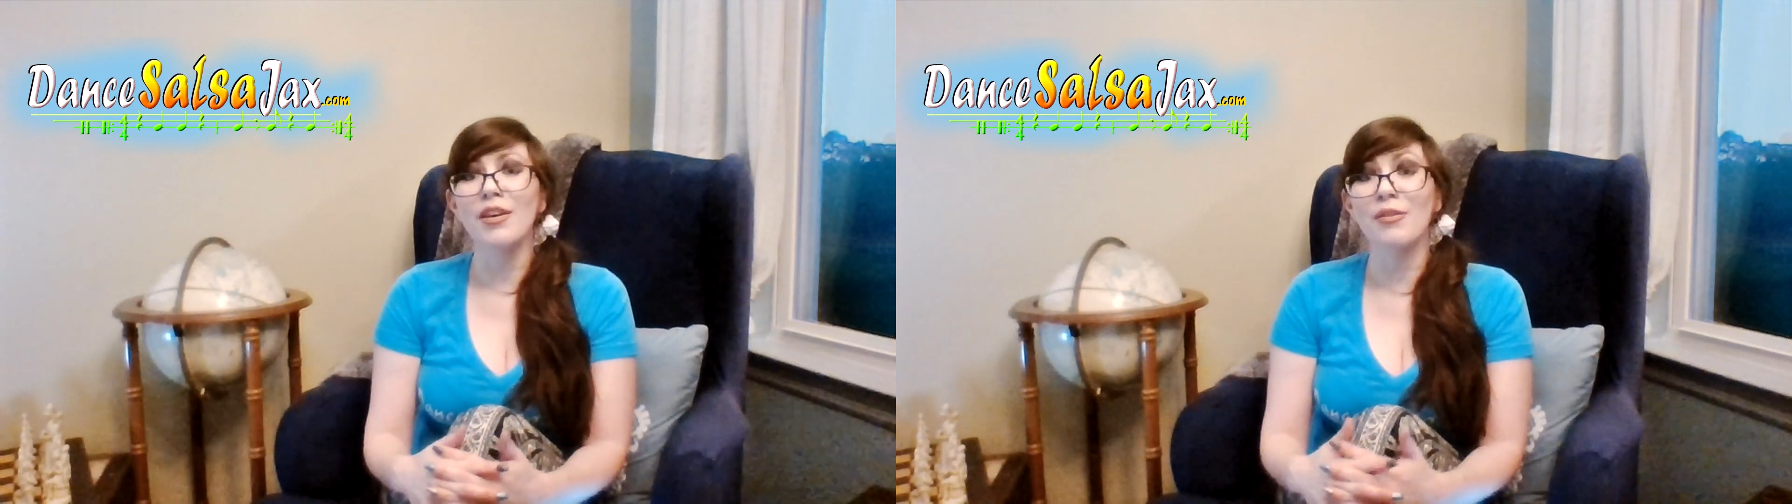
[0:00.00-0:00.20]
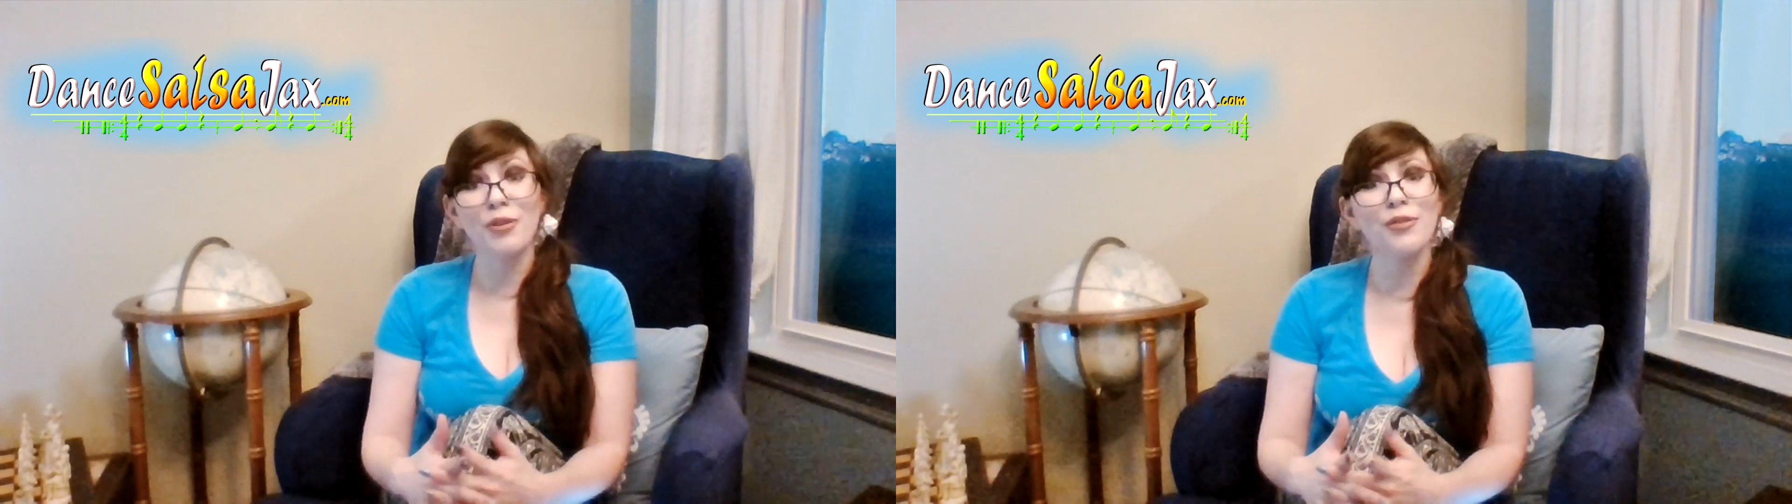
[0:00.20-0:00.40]

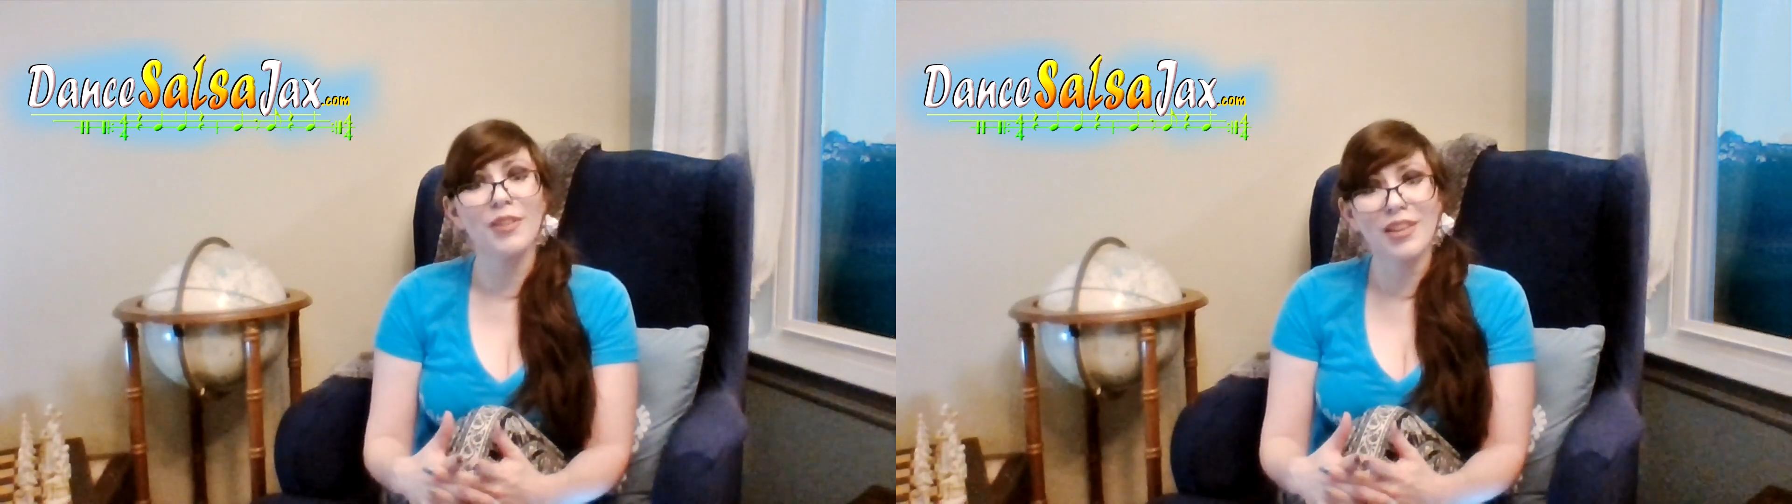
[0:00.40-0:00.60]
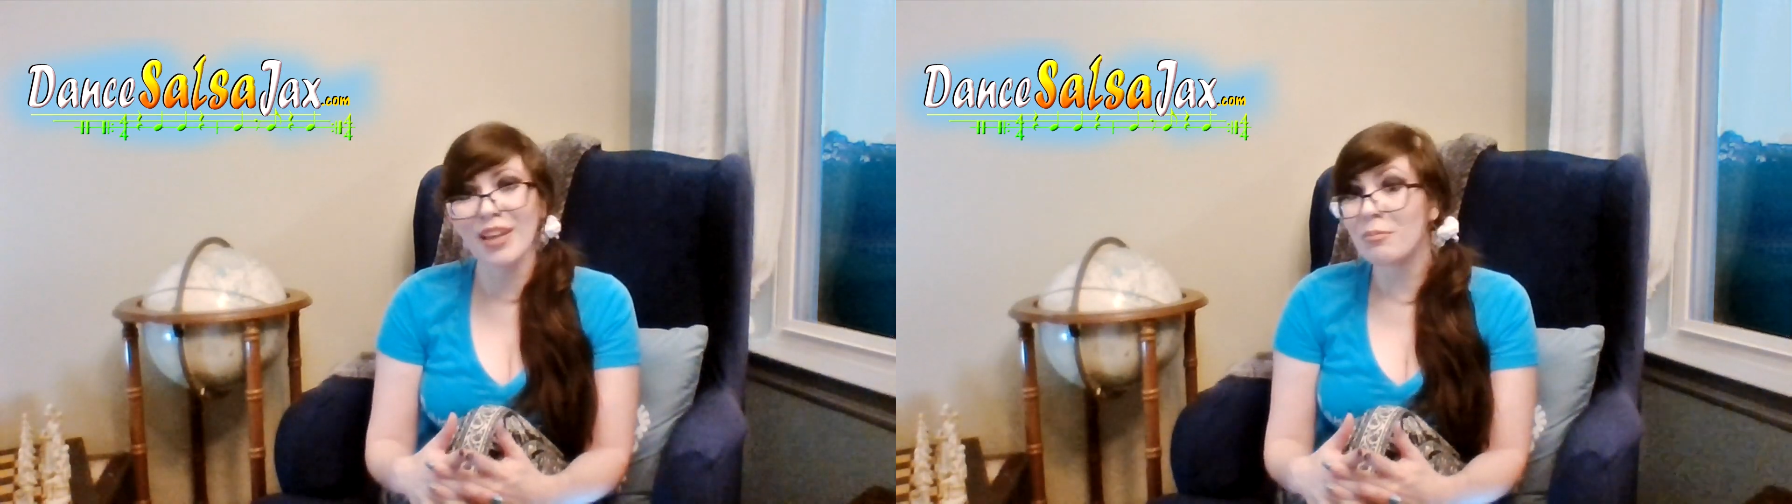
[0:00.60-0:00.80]
If you're
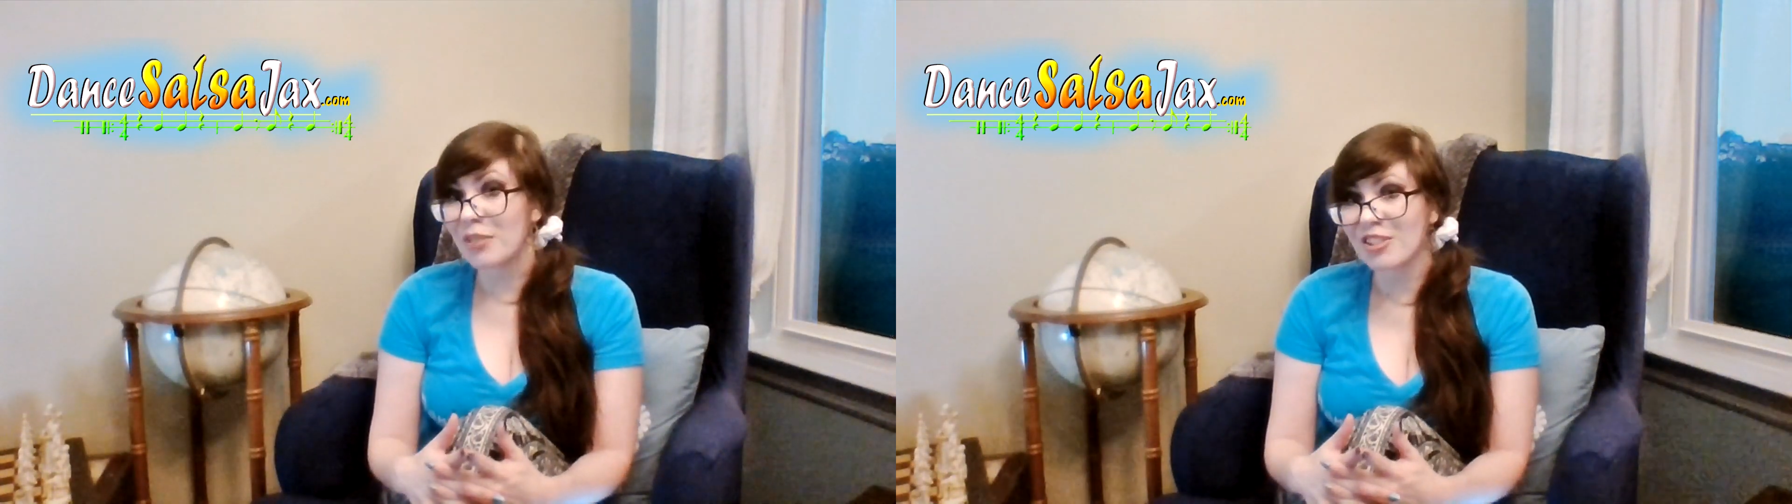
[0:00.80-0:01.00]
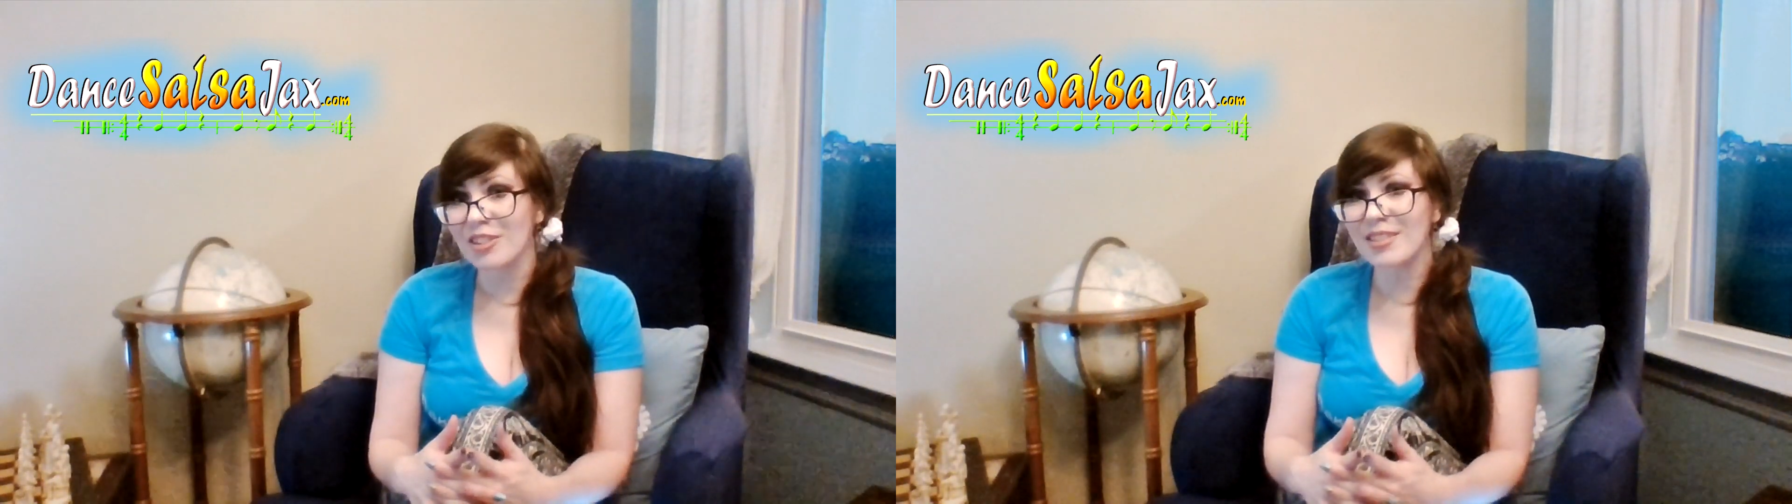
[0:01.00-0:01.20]
feeling
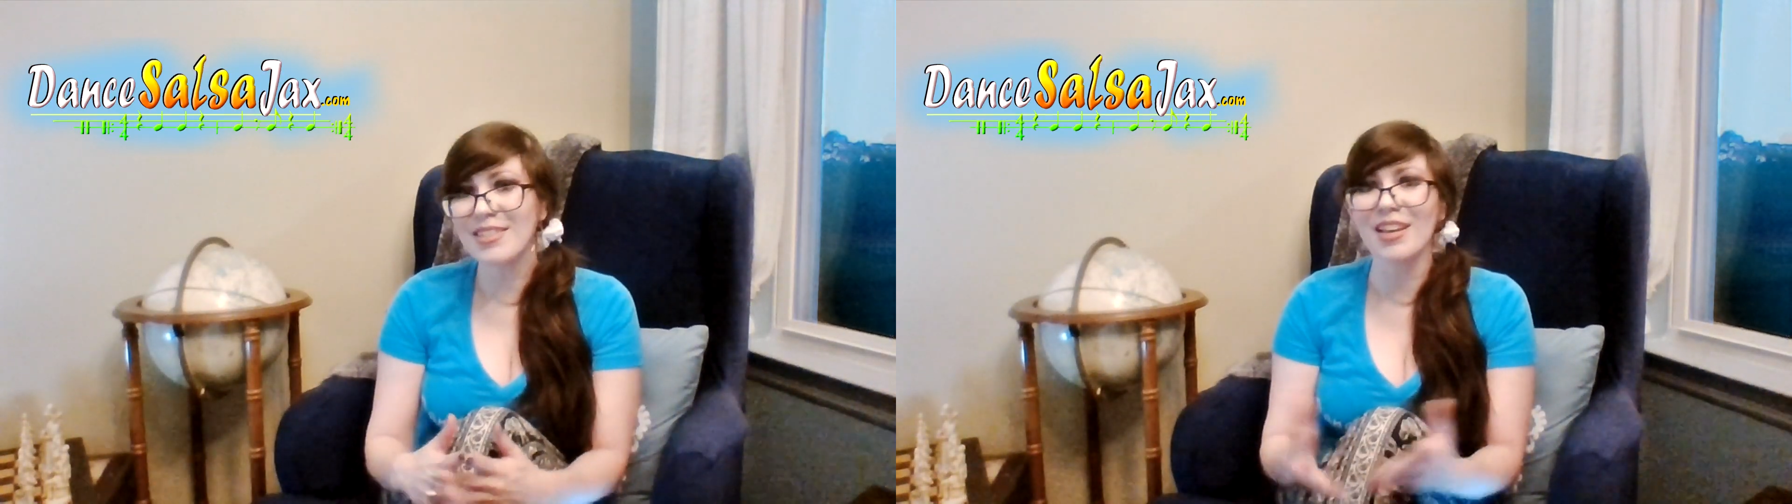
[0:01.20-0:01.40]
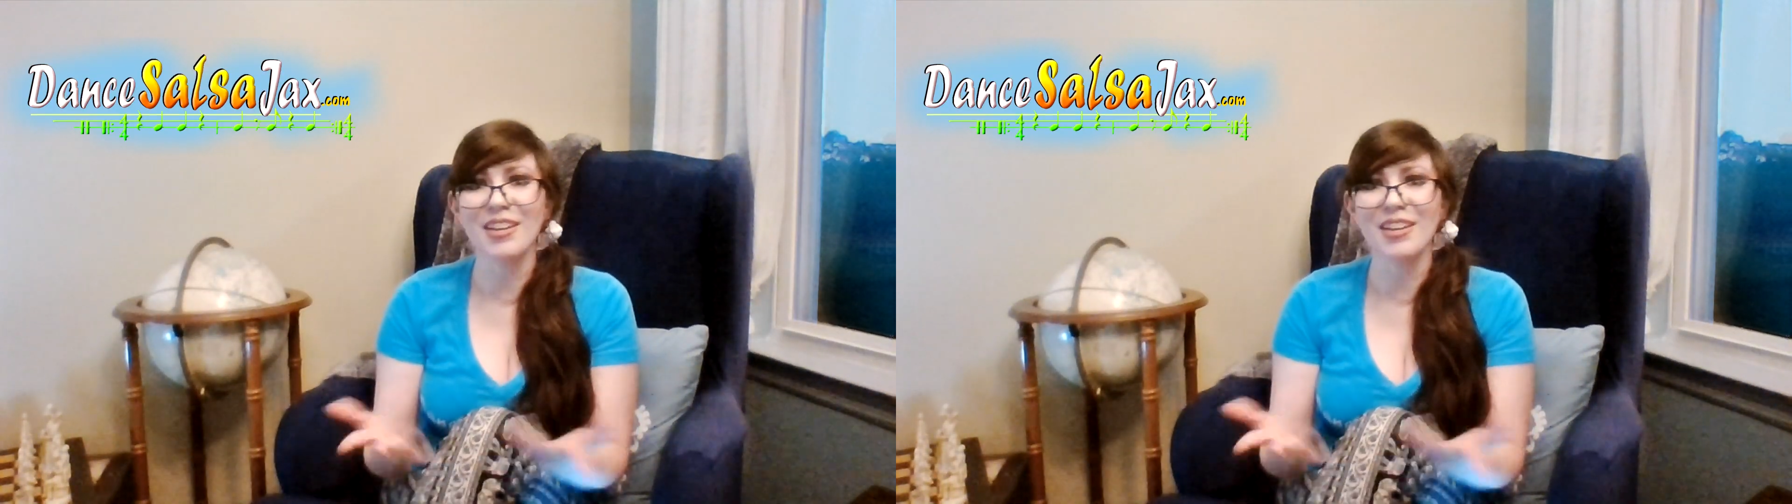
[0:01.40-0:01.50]
ambitious,